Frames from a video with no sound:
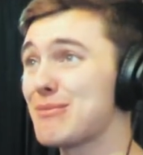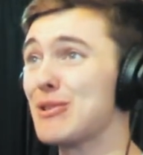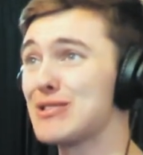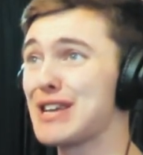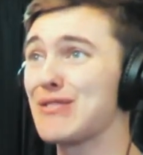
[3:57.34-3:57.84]
this
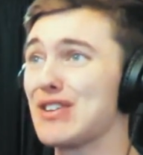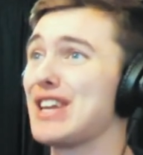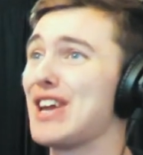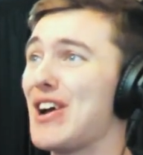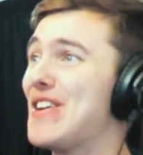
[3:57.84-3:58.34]
music
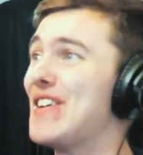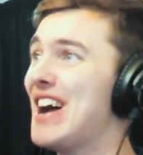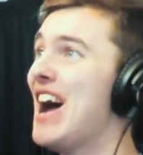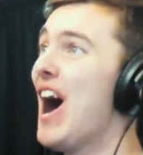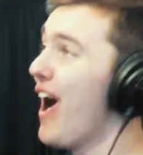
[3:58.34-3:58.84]
video.
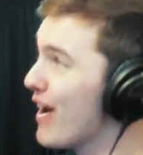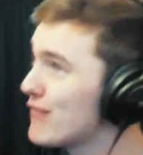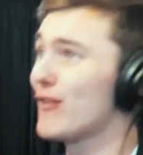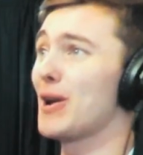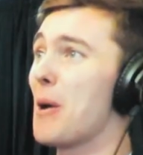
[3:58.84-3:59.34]
I
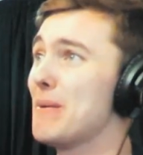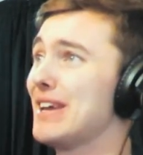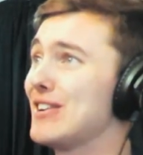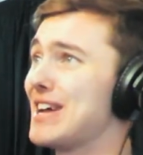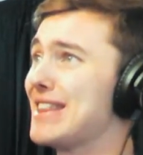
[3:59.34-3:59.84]
thought I'd be
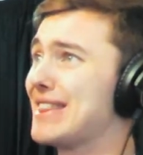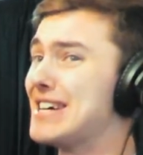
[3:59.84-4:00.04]
good at